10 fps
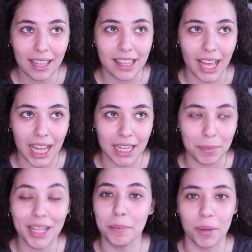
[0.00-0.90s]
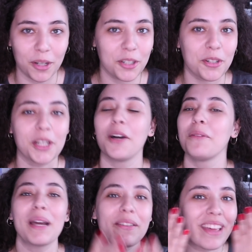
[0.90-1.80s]
that makeup artistry
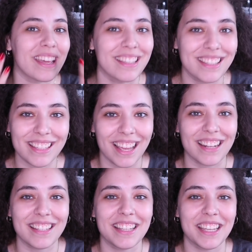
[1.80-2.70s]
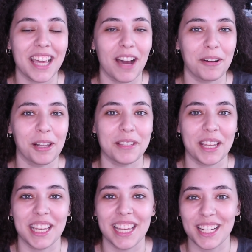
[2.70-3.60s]
on my face and see how close
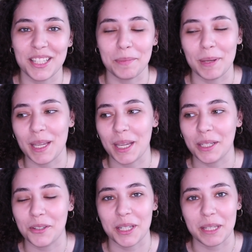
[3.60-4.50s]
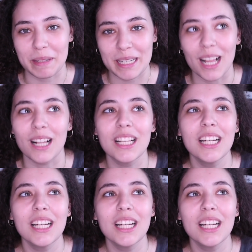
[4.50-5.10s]
I can get to being Trixie Mattel.